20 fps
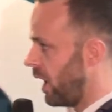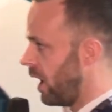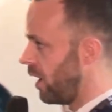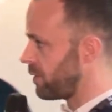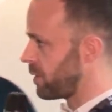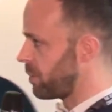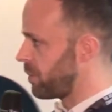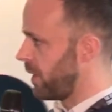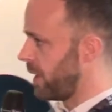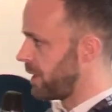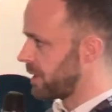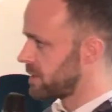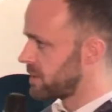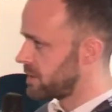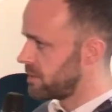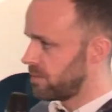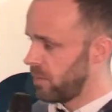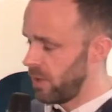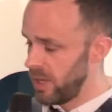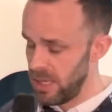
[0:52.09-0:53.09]
of the
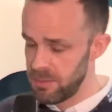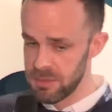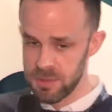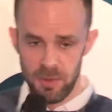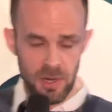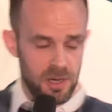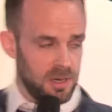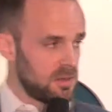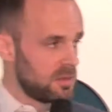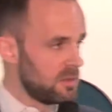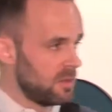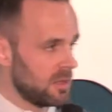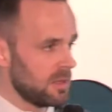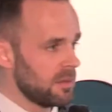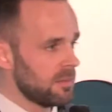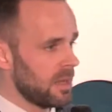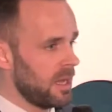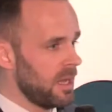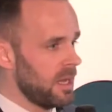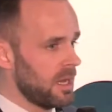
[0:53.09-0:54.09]
product. My name is Byron
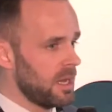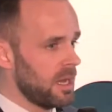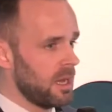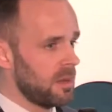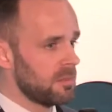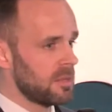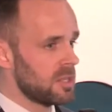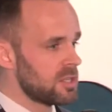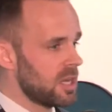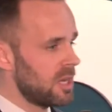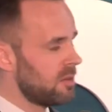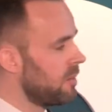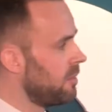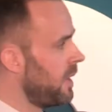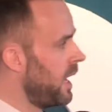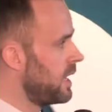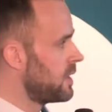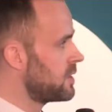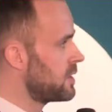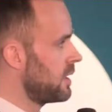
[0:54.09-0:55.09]
Dunne. Uh, I'm the general
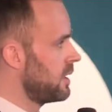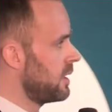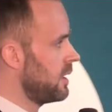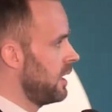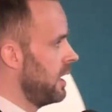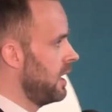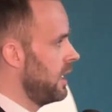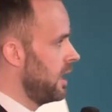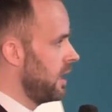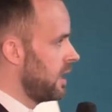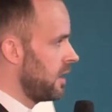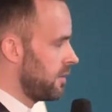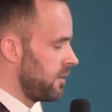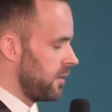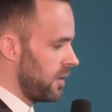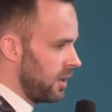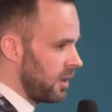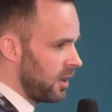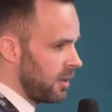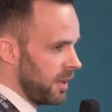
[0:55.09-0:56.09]
manager uh,
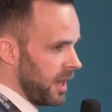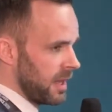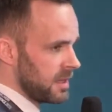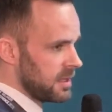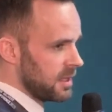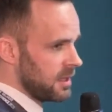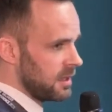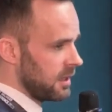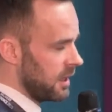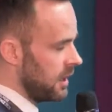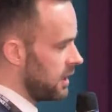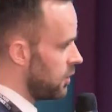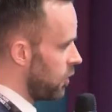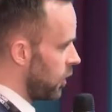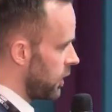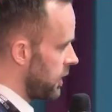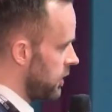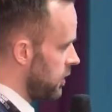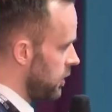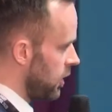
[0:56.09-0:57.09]
for Urbantz in, in
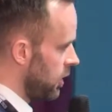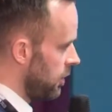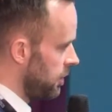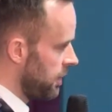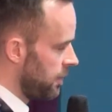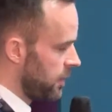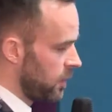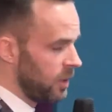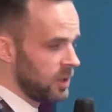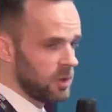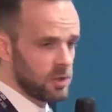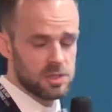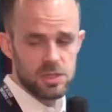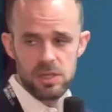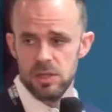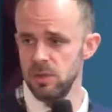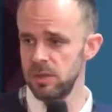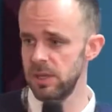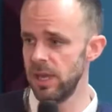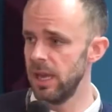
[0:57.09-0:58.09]
Northern Europe. We
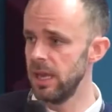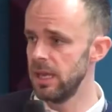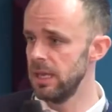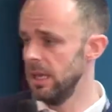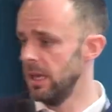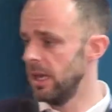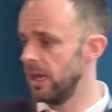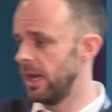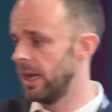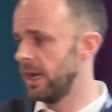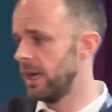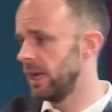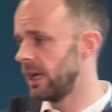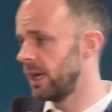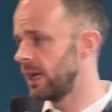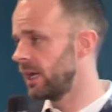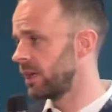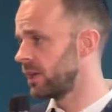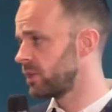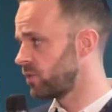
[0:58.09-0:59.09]
launched the UK
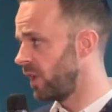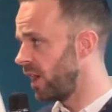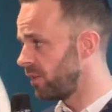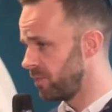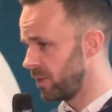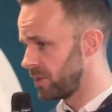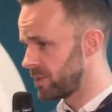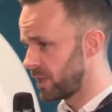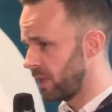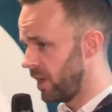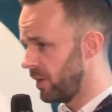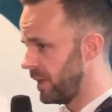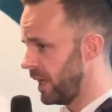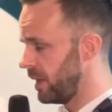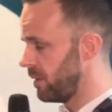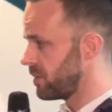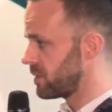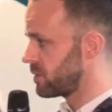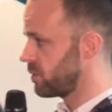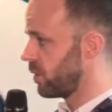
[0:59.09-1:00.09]
uh, 12 months ago
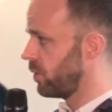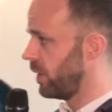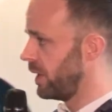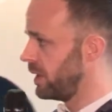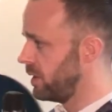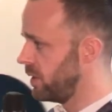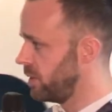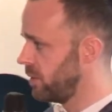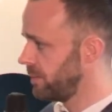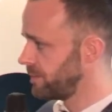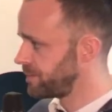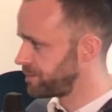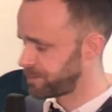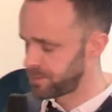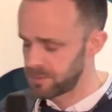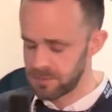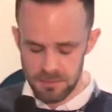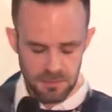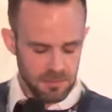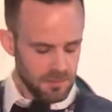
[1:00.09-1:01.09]
now, so we're quite new
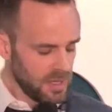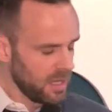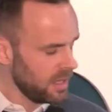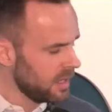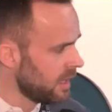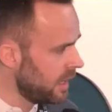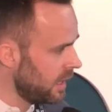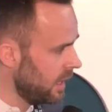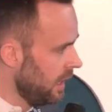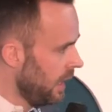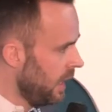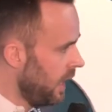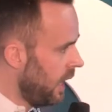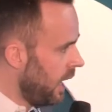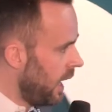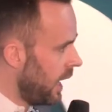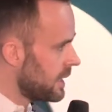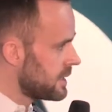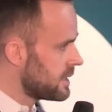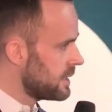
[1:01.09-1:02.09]
here.
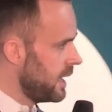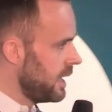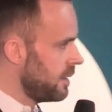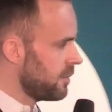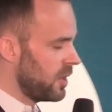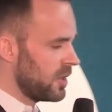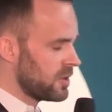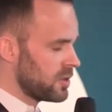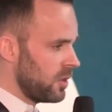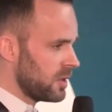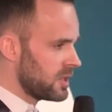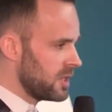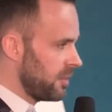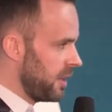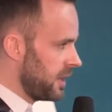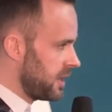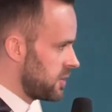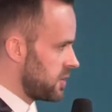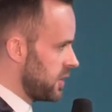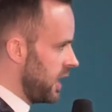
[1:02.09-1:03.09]
And today I'm going to talk to you
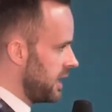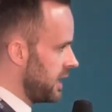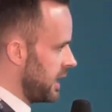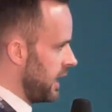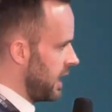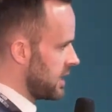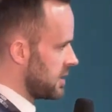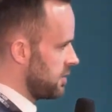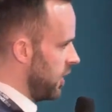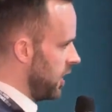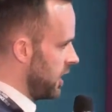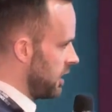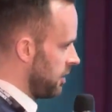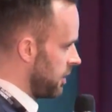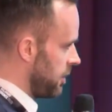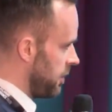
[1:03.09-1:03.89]
about the jaded last mile,